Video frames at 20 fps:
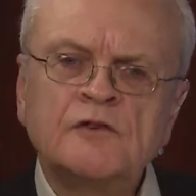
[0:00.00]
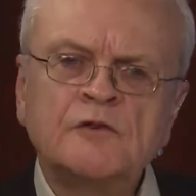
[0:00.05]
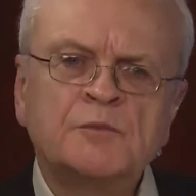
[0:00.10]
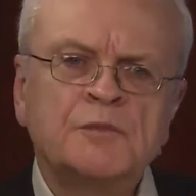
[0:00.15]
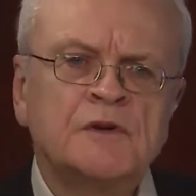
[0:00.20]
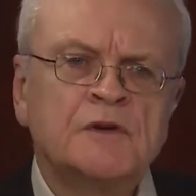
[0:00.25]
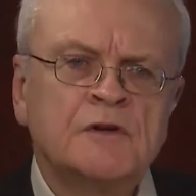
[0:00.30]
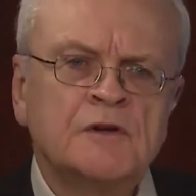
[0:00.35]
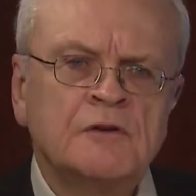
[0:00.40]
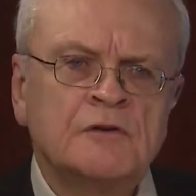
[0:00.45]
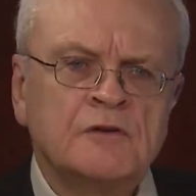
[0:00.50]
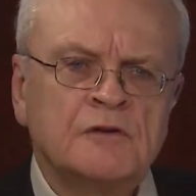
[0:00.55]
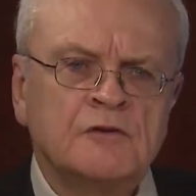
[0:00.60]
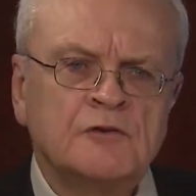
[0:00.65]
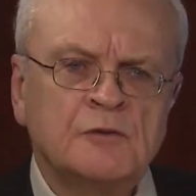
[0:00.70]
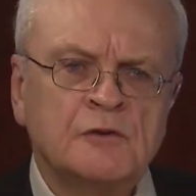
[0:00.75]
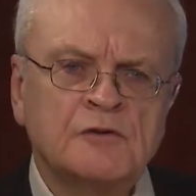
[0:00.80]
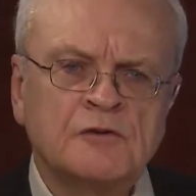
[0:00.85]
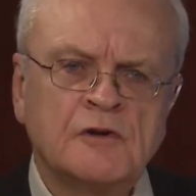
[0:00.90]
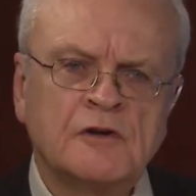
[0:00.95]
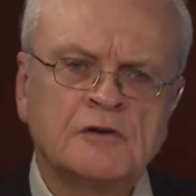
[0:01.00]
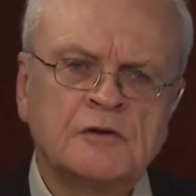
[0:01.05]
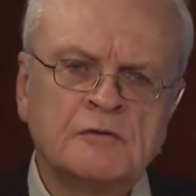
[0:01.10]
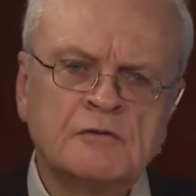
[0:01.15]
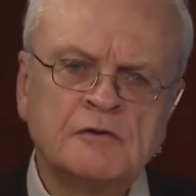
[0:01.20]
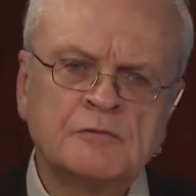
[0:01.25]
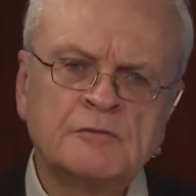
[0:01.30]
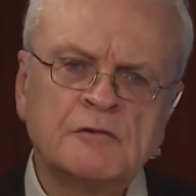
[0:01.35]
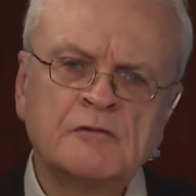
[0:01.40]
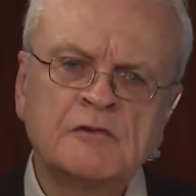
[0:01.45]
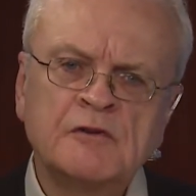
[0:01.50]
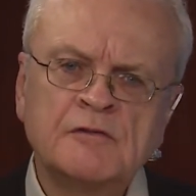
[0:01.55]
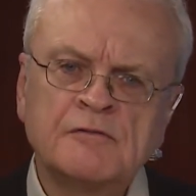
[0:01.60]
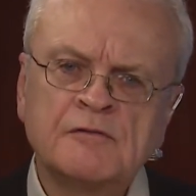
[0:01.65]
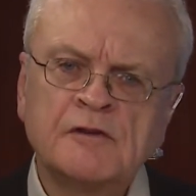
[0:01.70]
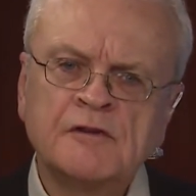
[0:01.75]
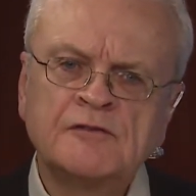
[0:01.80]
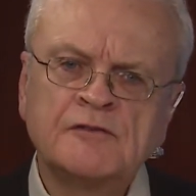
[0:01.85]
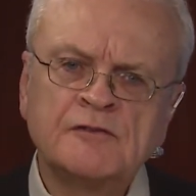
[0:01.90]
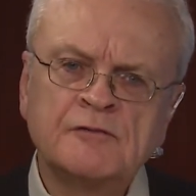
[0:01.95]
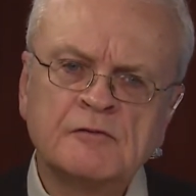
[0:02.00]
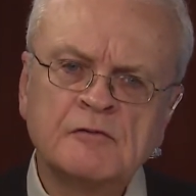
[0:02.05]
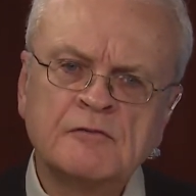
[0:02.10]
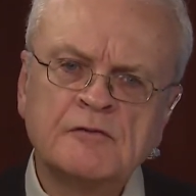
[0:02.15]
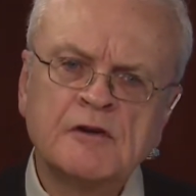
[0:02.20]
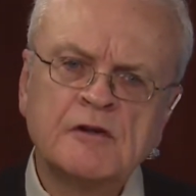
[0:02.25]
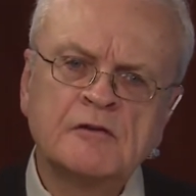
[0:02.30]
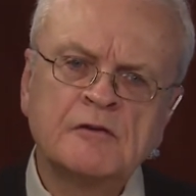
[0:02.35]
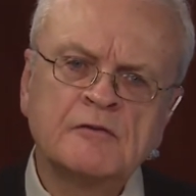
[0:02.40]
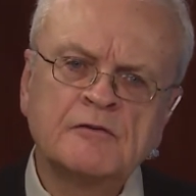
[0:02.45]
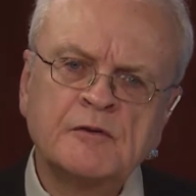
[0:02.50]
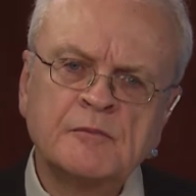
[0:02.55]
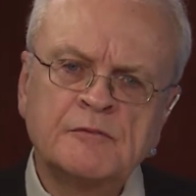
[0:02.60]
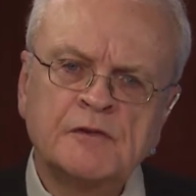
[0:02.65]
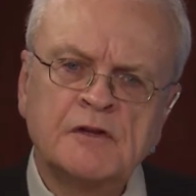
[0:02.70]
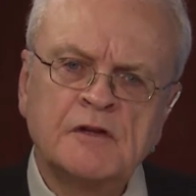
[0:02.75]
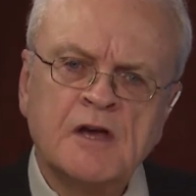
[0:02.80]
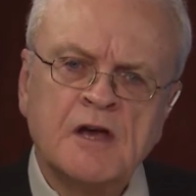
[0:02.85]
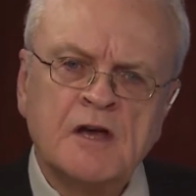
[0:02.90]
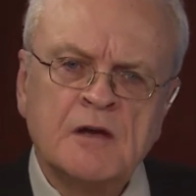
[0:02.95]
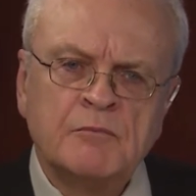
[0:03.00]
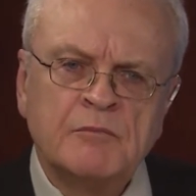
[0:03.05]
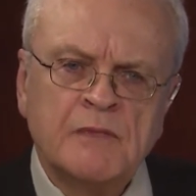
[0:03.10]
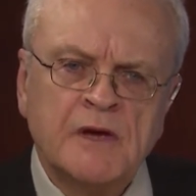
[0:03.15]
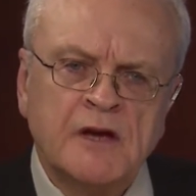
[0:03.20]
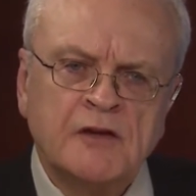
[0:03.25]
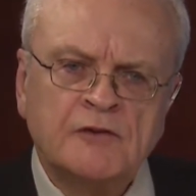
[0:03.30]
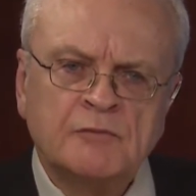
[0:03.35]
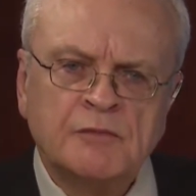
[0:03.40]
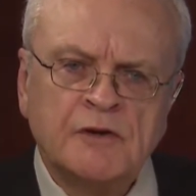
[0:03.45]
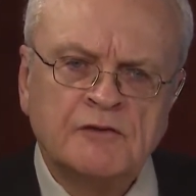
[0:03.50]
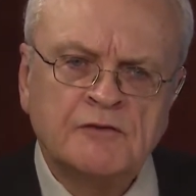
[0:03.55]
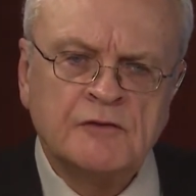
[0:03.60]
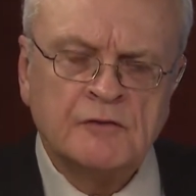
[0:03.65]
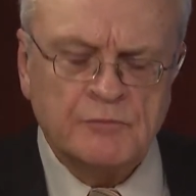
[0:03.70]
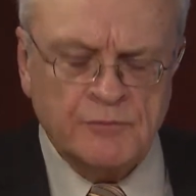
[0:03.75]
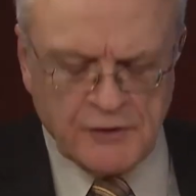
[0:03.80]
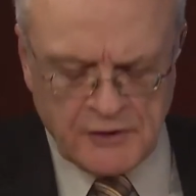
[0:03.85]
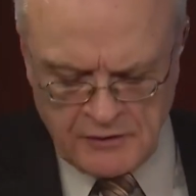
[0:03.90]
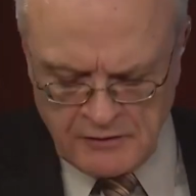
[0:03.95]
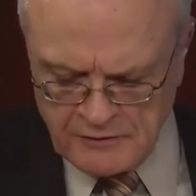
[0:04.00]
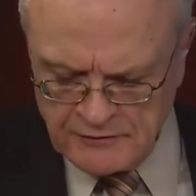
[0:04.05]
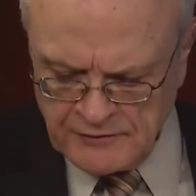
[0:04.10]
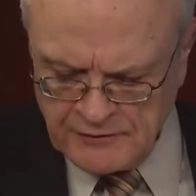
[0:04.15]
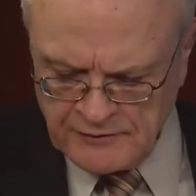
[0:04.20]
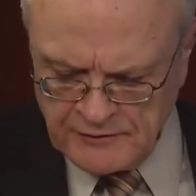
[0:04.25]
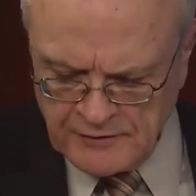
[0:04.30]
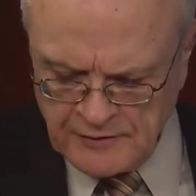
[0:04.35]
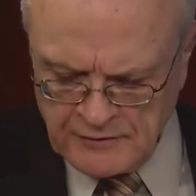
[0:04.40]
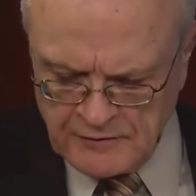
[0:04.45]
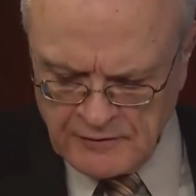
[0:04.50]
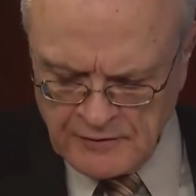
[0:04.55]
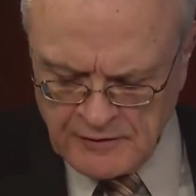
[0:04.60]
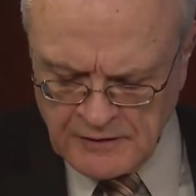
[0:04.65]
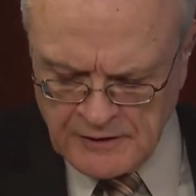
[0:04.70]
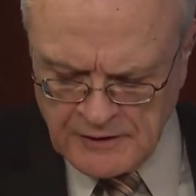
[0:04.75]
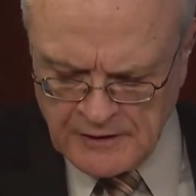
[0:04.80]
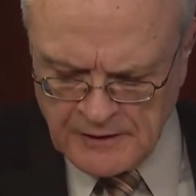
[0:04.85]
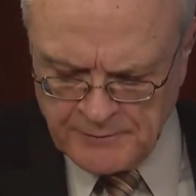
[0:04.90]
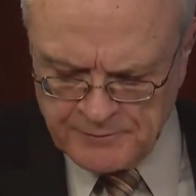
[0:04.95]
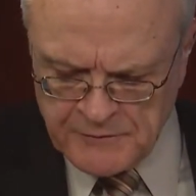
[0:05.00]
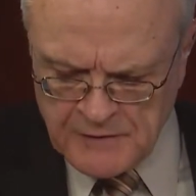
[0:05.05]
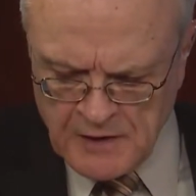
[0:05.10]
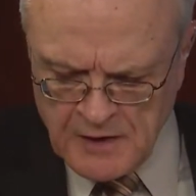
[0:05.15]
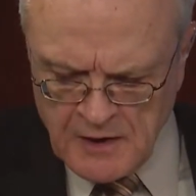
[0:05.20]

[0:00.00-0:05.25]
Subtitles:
is BNN News. We're talking with Marie Frances Rivera from the Mass Budget and Policy Center.